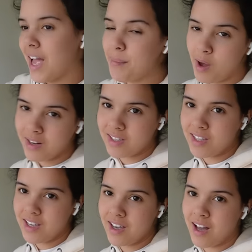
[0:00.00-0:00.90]
I'm
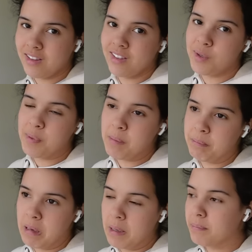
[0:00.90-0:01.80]
honestly a little
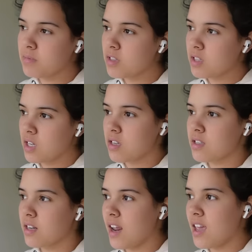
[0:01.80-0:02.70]
bit bummed
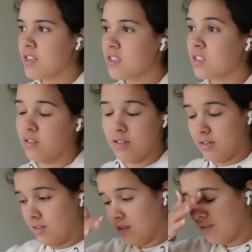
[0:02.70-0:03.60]
because today
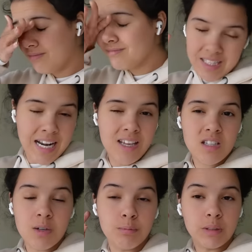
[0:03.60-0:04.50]

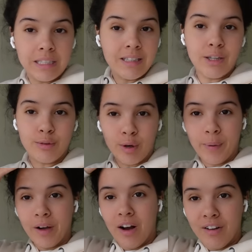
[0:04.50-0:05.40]
is completely
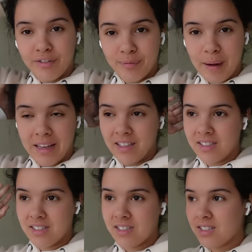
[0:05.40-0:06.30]
throwing off
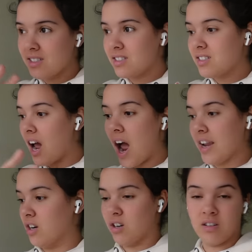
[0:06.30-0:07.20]
my
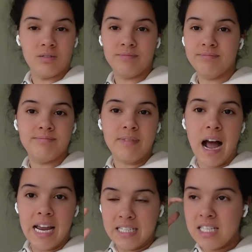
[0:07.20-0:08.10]
entire
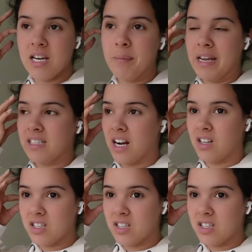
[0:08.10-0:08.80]
idea, my entire